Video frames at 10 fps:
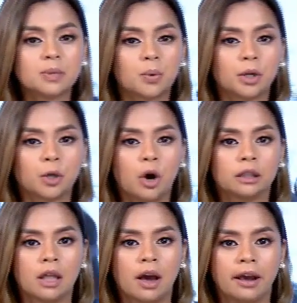World
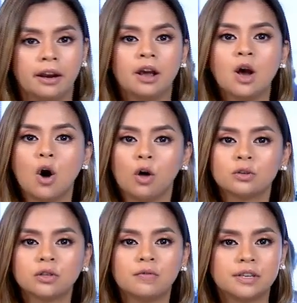online.
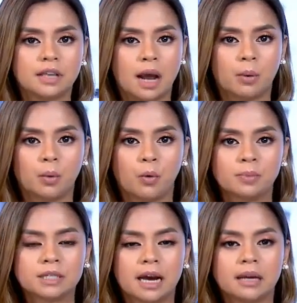Also, visit our
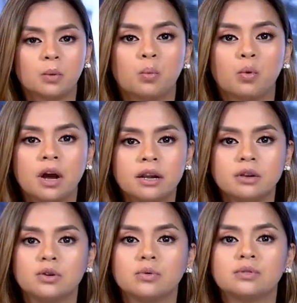website,
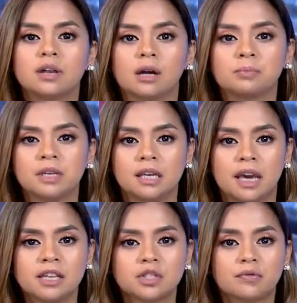
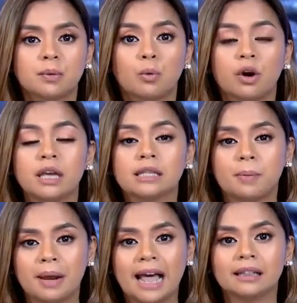onenews.ph, for more
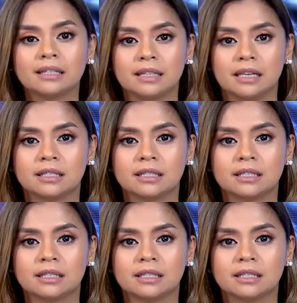in-depth analysis.